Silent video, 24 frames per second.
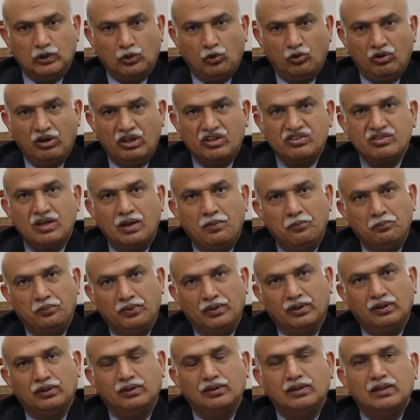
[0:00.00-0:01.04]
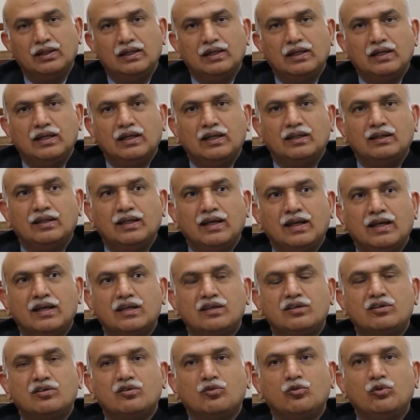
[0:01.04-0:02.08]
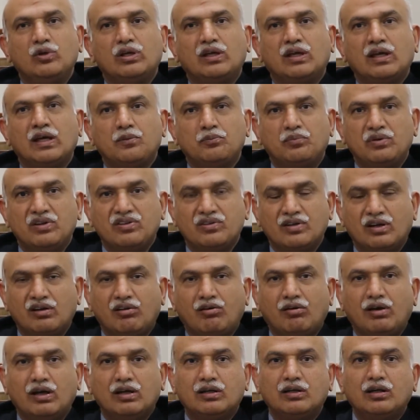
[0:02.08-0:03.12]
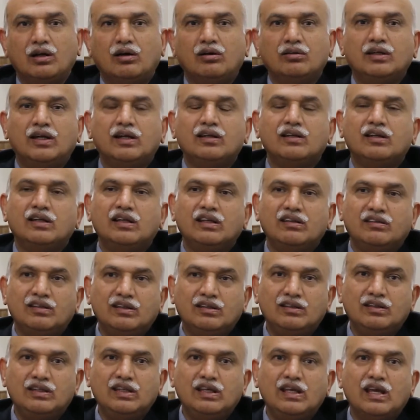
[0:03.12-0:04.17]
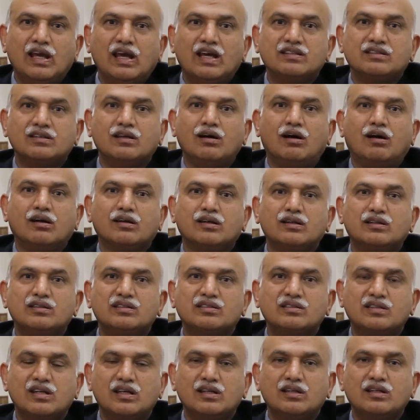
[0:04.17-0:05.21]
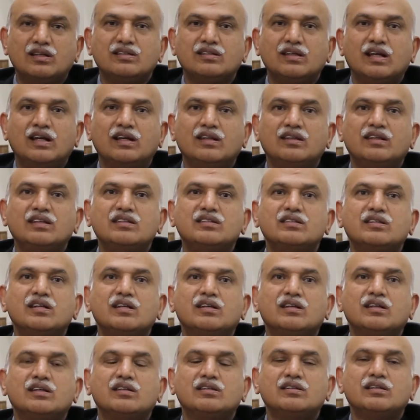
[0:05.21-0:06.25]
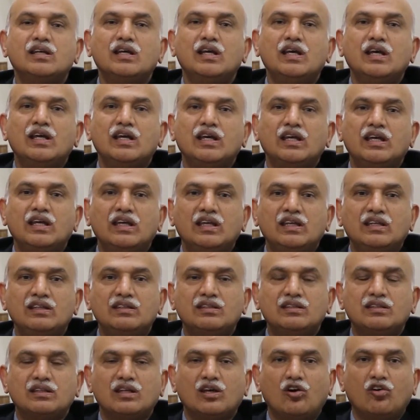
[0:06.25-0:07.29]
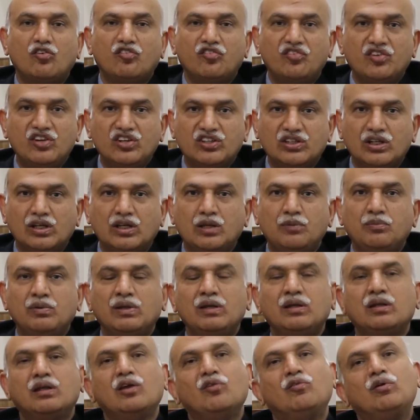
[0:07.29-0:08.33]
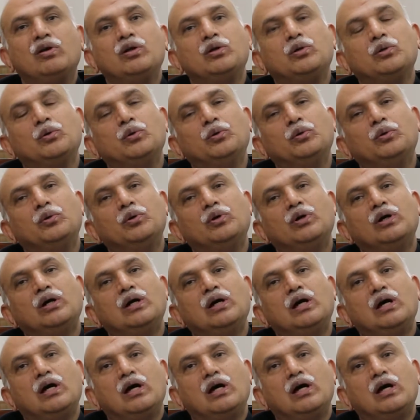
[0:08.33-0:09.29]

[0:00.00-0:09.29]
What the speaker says: good example that we can present right now, that Sindhi has got its status, and this status is officially been given to